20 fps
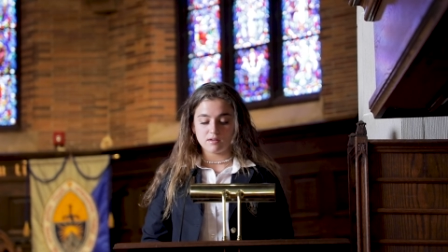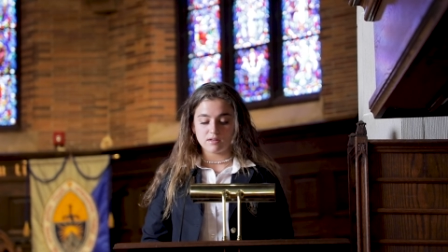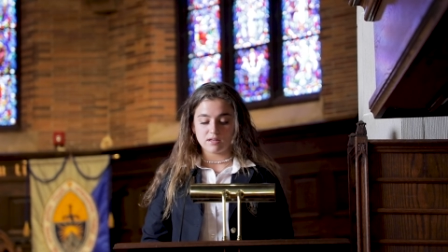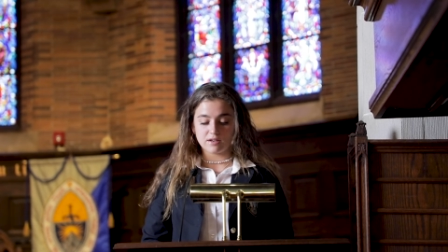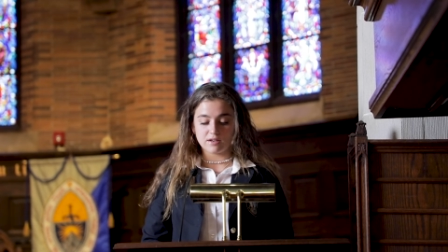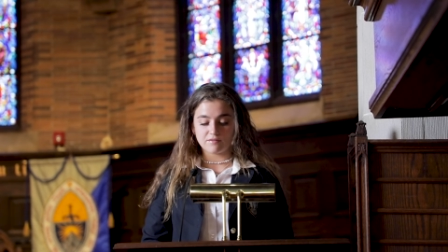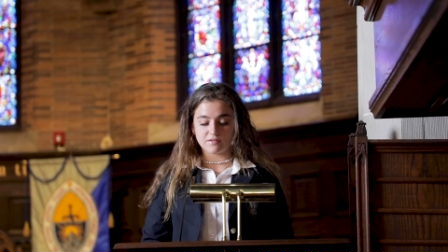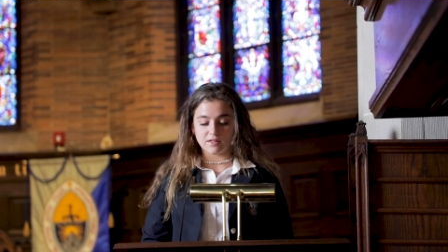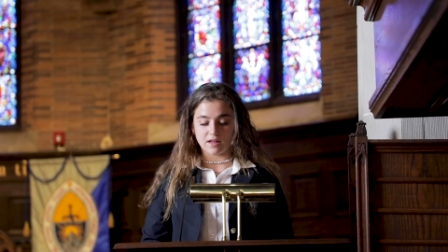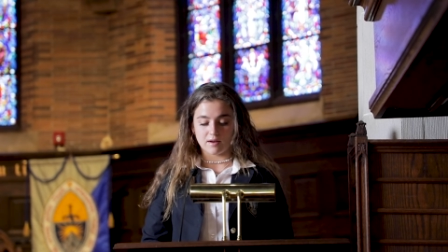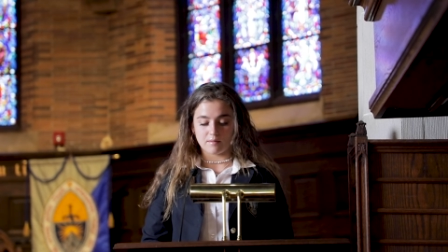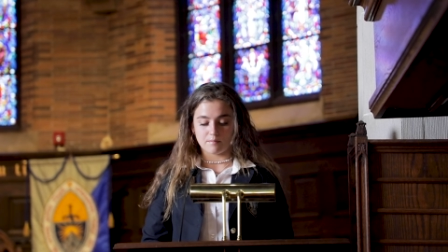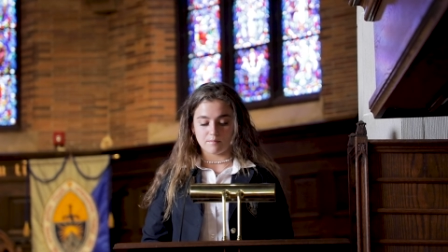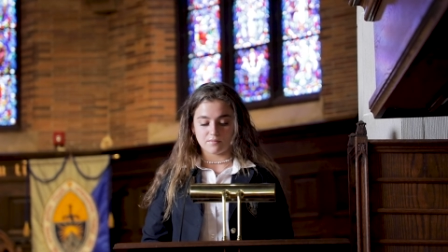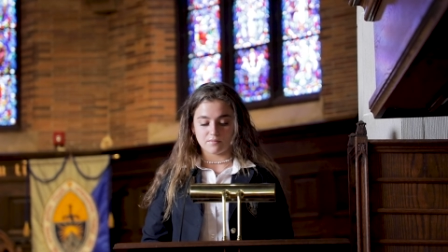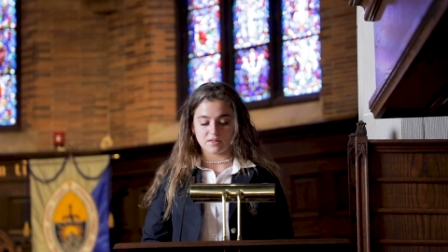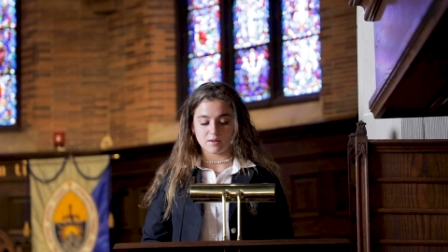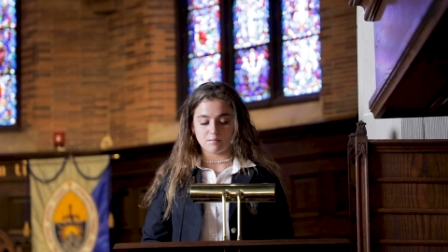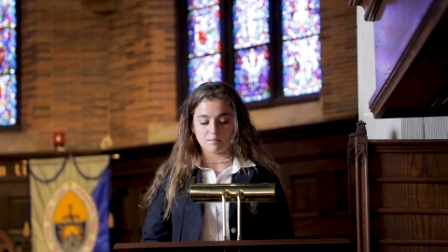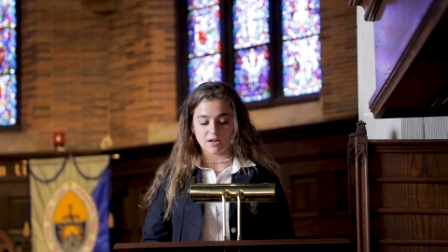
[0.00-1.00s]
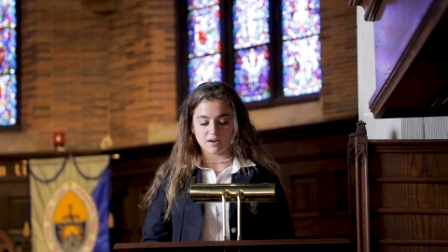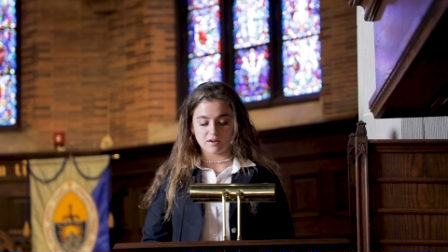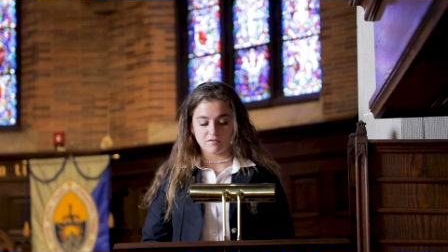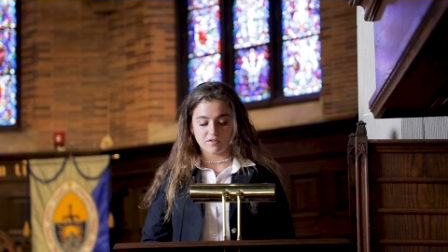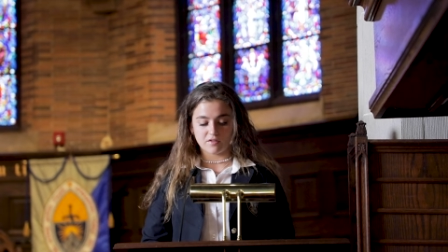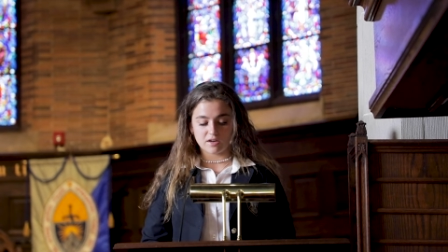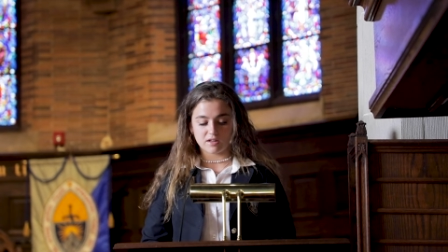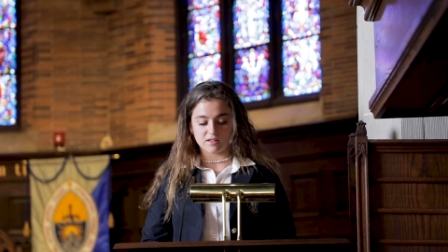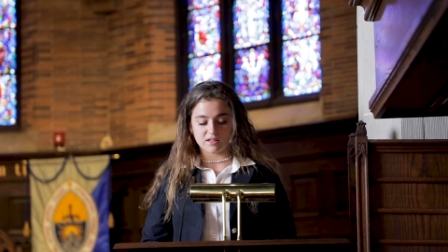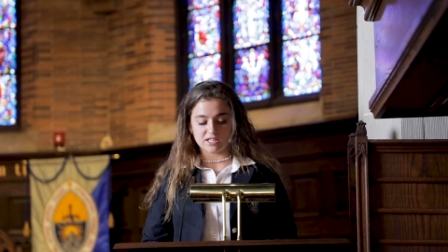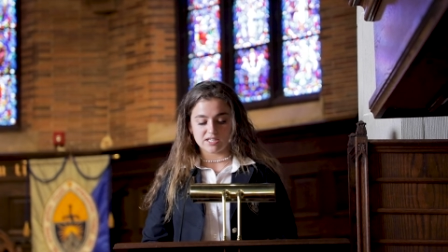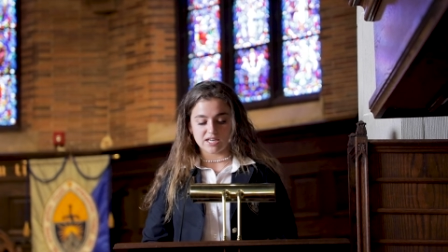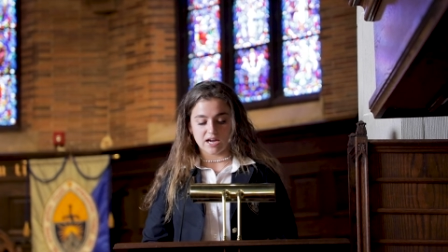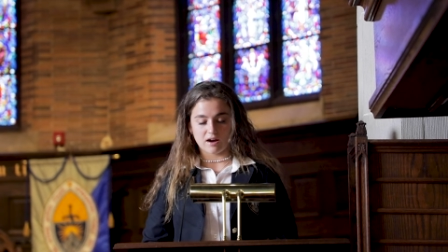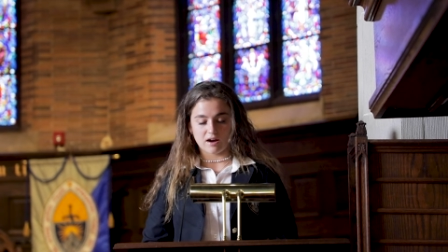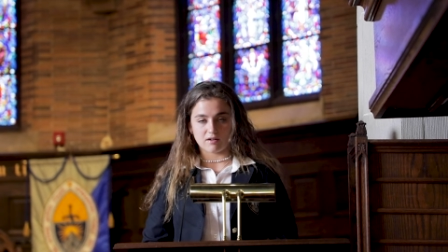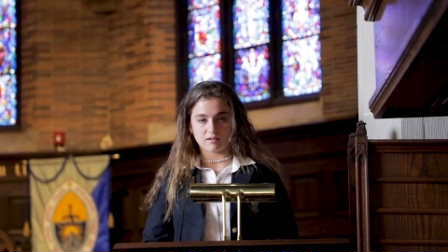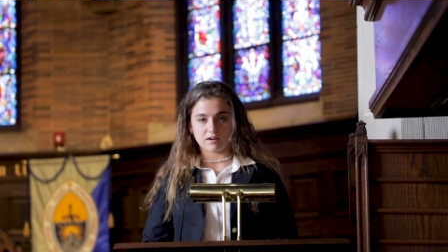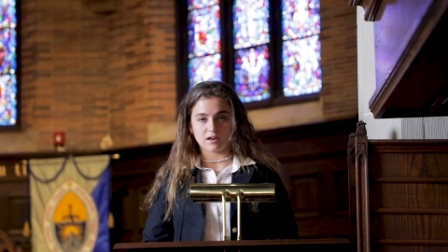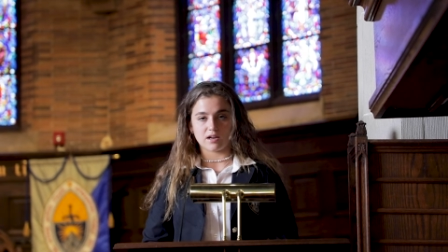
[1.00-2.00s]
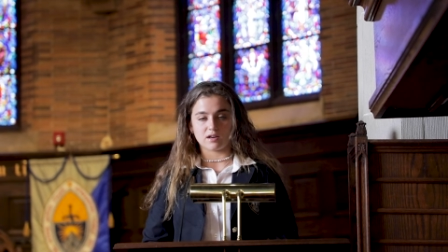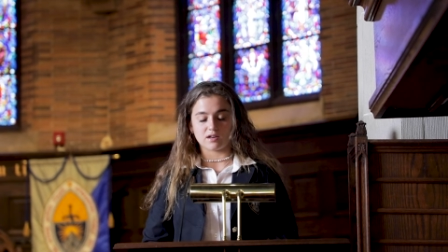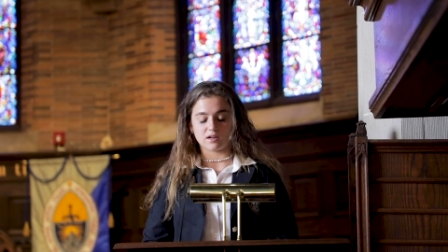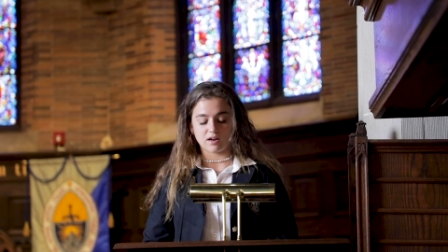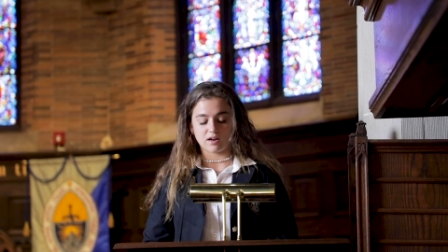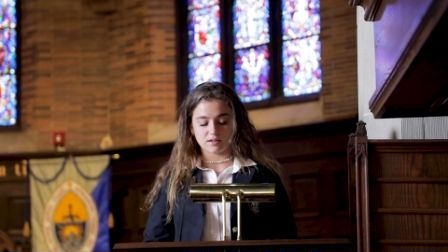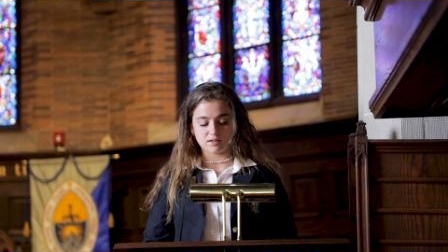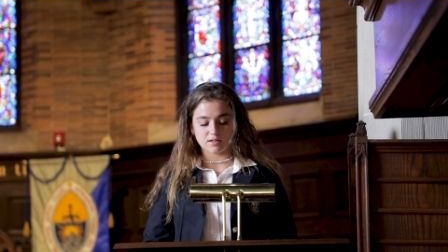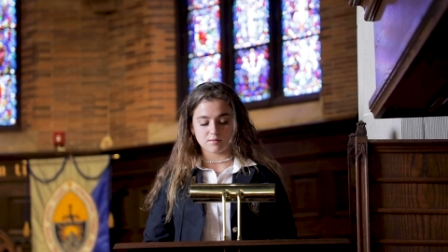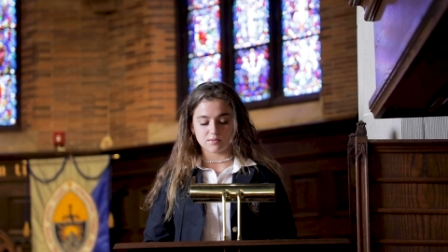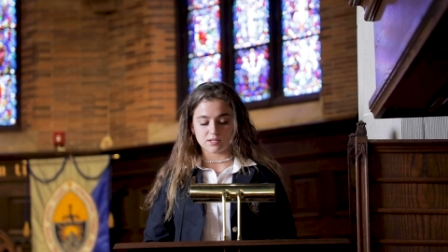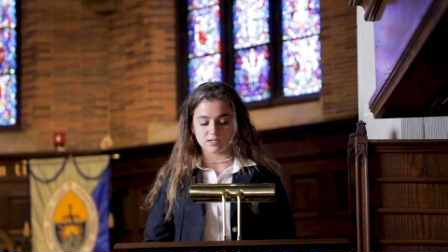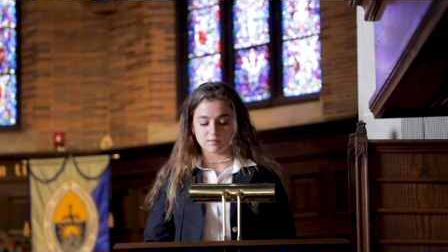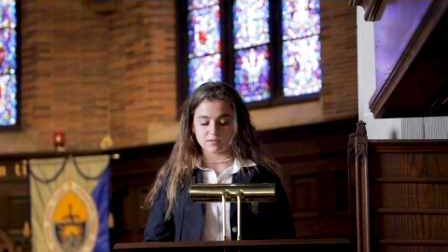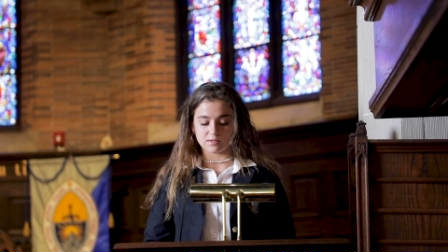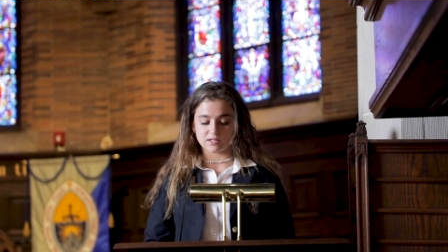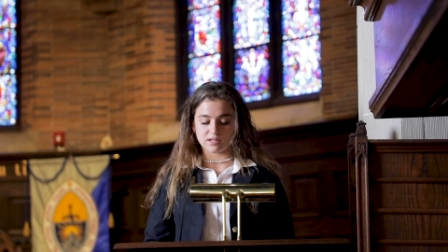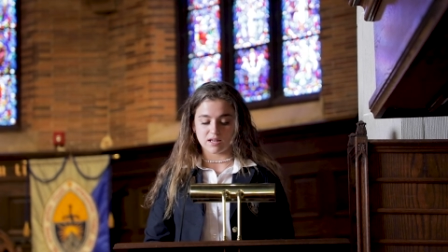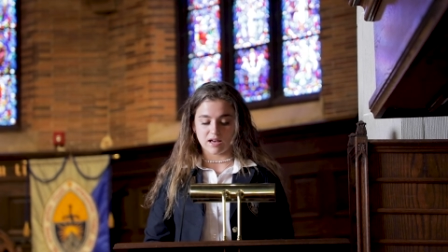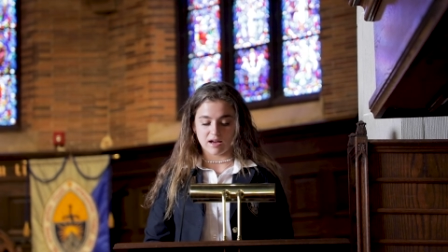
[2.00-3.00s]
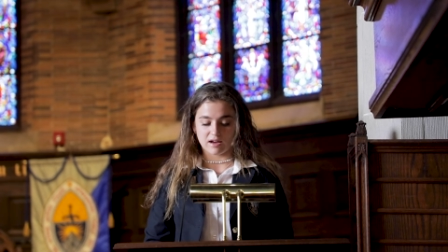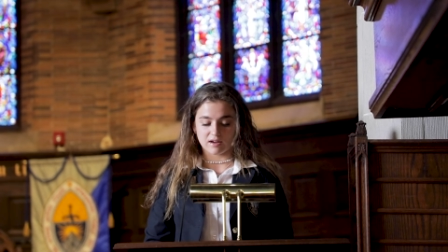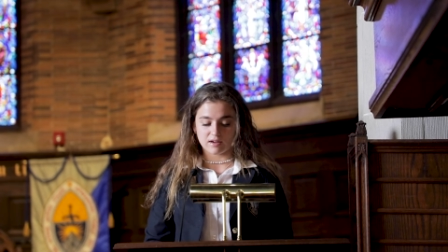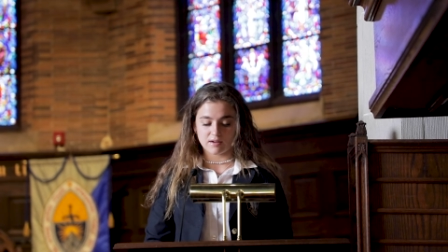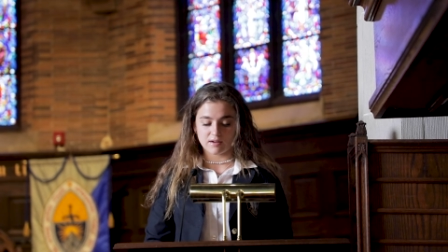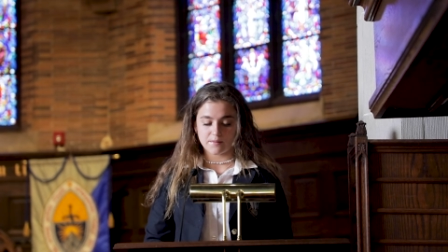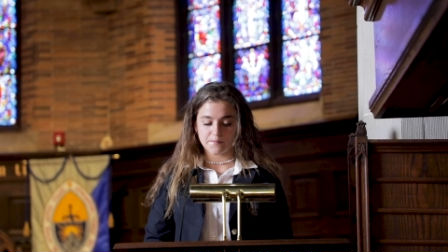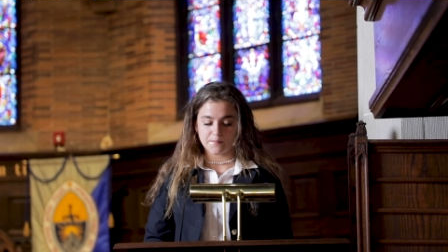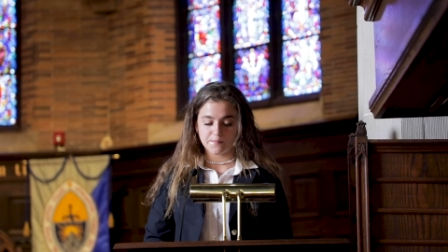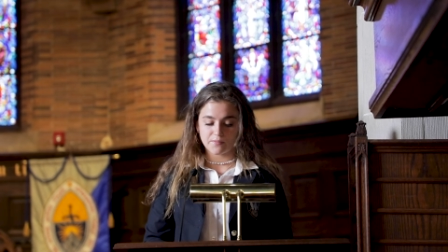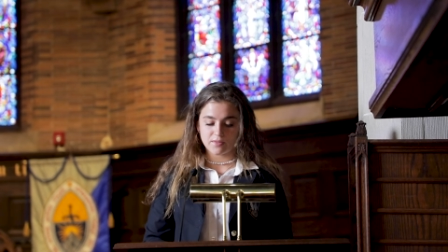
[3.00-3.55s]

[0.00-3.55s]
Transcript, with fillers: Give them the benefit of the doubt and cut them some slack.